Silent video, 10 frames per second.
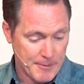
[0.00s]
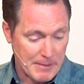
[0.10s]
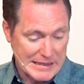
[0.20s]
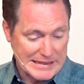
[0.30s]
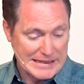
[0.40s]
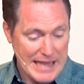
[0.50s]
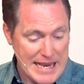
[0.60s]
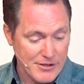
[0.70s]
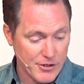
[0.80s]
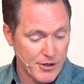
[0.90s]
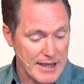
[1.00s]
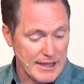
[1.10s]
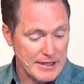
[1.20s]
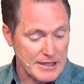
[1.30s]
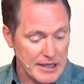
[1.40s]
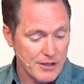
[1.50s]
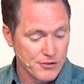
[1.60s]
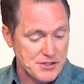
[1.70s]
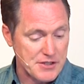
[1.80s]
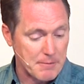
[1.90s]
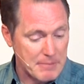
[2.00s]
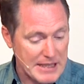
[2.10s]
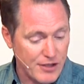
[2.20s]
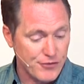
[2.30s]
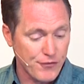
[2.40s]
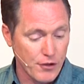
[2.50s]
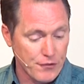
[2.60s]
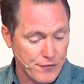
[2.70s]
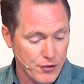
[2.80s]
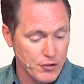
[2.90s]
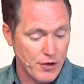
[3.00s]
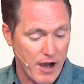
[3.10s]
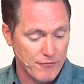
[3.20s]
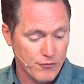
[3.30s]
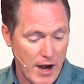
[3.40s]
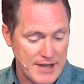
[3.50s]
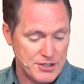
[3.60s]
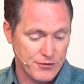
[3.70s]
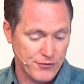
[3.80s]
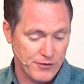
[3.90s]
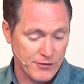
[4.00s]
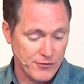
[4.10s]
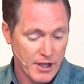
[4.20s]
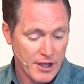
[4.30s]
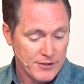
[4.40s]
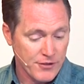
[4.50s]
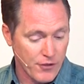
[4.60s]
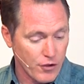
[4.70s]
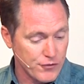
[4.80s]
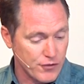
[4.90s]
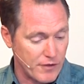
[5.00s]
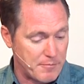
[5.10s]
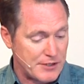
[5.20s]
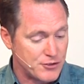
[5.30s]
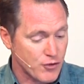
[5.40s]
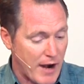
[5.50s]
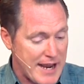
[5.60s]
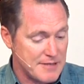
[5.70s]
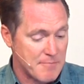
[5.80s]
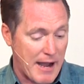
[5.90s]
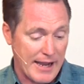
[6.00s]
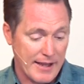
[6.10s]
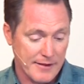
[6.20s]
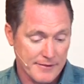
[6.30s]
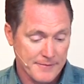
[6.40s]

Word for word: but later it yields the peaceful fruit of righteousness to those who have been trained by it.